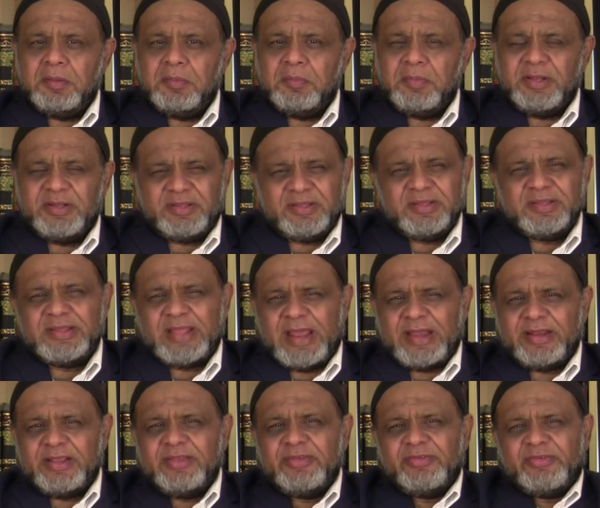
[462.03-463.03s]
But
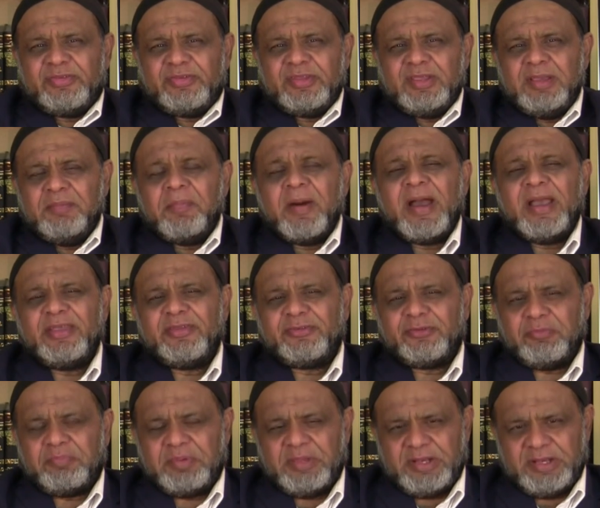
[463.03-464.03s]
that is a
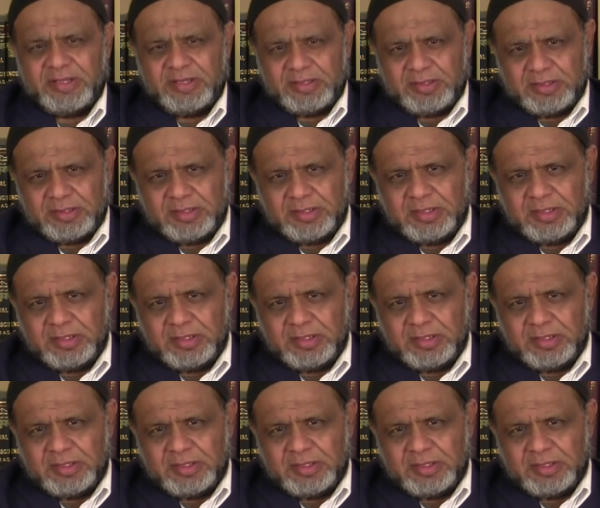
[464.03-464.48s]
biased opinion,